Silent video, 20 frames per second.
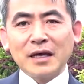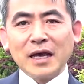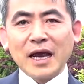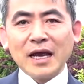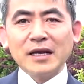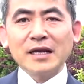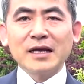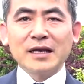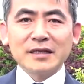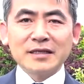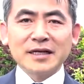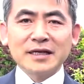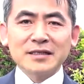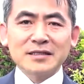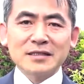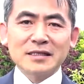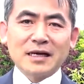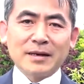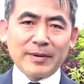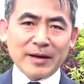any
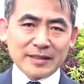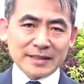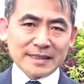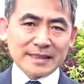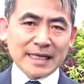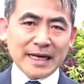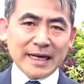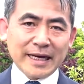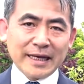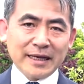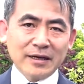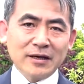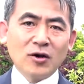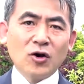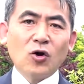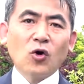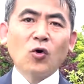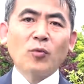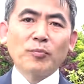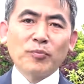intention about selling
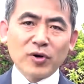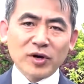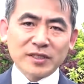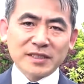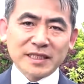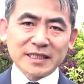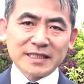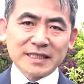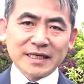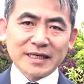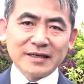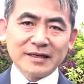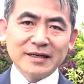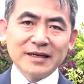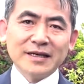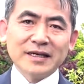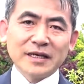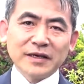or purchasing.